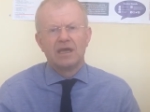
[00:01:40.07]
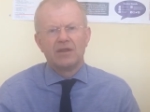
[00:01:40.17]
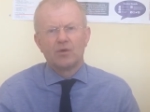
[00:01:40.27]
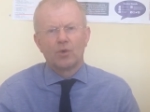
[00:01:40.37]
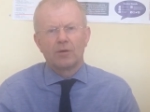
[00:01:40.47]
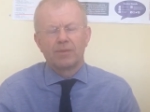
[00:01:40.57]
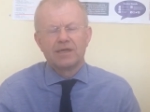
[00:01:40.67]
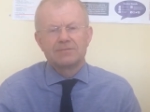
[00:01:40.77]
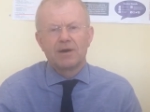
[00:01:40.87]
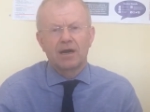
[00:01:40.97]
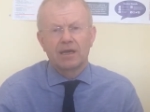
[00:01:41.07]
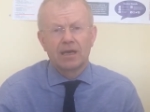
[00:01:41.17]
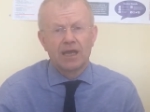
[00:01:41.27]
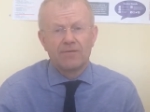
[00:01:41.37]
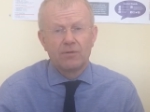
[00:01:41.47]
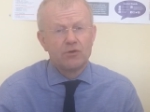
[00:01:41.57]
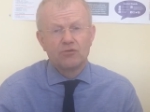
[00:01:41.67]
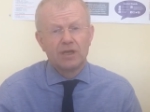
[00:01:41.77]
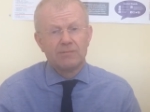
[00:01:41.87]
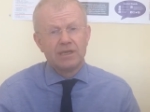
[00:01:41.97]
uh, the workplace parking levy would
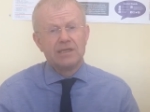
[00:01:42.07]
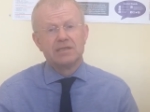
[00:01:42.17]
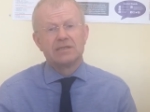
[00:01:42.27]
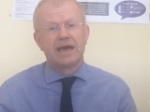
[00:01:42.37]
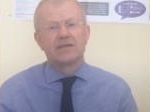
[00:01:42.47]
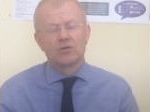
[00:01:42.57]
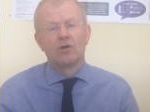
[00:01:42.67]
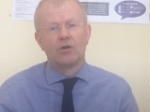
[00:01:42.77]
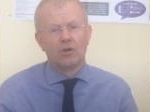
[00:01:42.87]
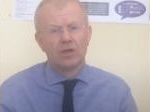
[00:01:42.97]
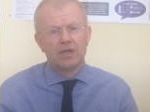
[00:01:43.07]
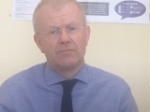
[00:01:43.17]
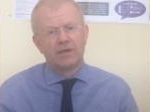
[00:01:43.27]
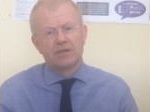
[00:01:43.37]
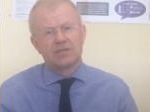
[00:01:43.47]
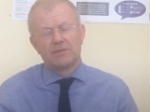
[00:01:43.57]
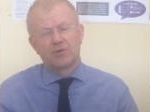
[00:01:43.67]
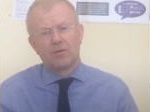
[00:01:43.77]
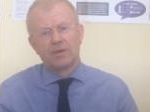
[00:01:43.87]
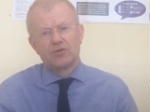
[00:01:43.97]
really be needed at all because they
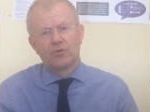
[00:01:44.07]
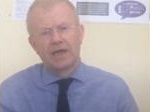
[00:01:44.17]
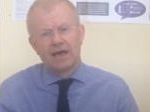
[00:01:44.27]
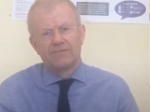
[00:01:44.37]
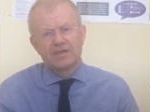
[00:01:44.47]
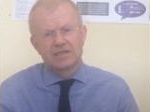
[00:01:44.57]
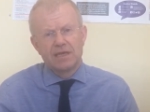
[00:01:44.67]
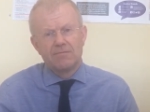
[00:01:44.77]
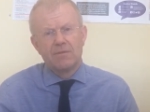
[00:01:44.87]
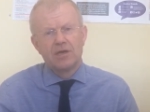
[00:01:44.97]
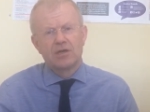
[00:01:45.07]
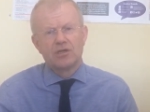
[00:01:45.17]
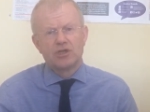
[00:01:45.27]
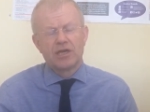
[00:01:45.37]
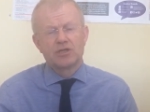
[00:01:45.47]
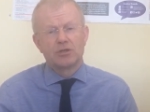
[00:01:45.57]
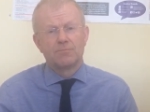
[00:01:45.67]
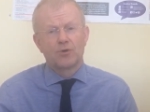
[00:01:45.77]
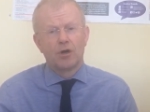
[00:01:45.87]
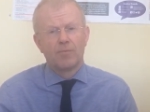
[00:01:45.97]
probably don't have the same
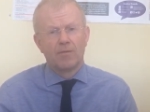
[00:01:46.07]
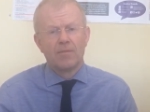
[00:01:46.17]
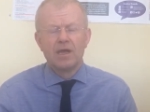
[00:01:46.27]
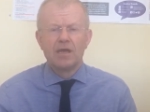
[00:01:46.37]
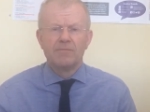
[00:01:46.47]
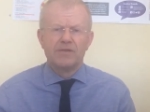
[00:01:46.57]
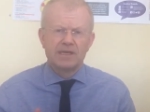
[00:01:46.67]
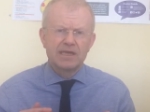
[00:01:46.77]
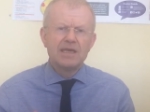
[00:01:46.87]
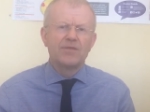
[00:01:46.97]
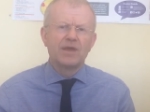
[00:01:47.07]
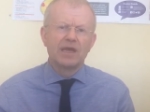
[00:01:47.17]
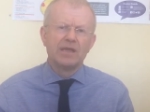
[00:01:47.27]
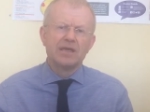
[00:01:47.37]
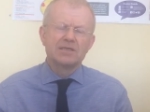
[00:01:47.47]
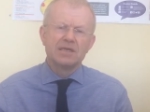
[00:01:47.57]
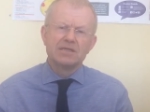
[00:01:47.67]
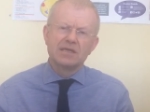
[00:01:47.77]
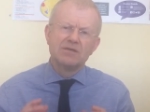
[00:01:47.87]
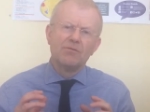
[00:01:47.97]
congestion problem. But the key thing in this
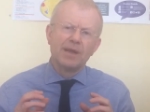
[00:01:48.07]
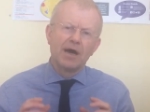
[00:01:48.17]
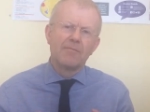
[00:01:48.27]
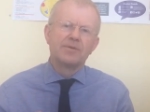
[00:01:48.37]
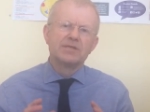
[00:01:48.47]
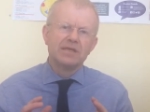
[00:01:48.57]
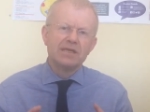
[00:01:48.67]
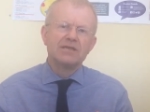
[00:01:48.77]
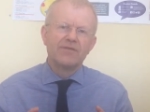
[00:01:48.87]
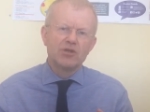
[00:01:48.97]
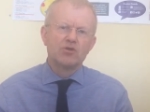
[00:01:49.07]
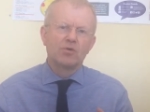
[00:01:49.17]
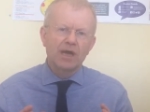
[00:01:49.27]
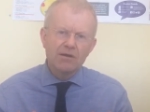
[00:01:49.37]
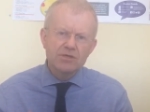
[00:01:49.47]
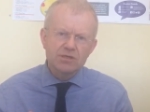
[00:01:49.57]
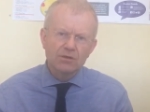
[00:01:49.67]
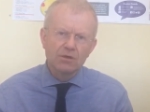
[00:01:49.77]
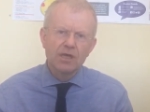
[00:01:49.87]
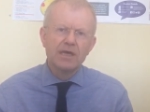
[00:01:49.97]
is that it would be up to the individual
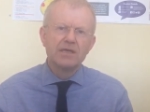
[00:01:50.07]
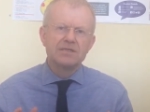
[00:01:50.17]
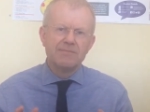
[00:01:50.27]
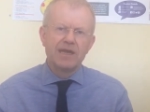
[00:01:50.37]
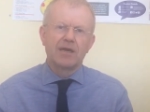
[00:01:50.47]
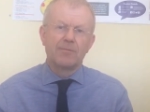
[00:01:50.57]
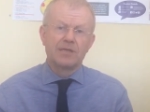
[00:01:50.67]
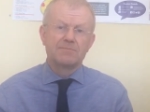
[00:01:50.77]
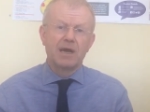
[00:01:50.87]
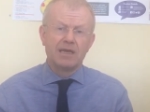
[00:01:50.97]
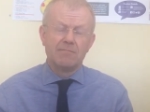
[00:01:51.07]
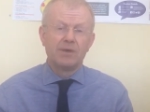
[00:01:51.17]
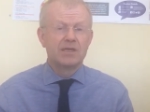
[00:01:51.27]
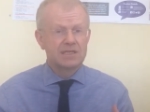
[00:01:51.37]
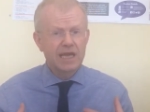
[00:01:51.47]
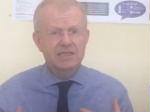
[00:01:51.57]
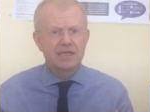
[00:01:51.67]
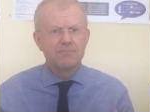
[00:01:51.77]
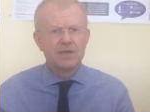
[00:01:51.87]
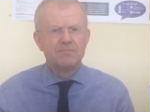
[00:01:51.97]
council to make up its mind because the
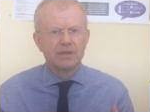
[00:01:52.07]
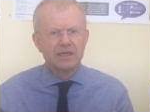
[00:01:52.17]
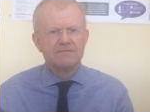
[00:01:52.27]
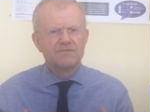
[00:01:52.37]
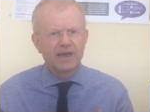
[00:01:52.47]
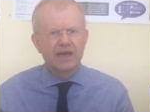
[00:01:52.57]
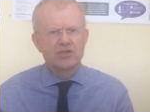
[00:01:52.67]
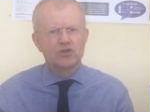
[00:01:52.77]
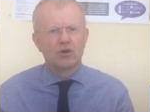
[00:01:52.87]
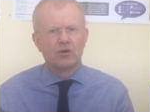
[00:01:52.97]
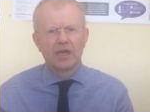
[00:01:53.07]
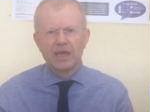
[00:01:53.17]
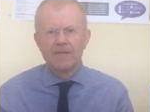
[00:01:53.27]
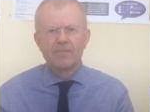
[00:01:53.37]
SNP believes very strongly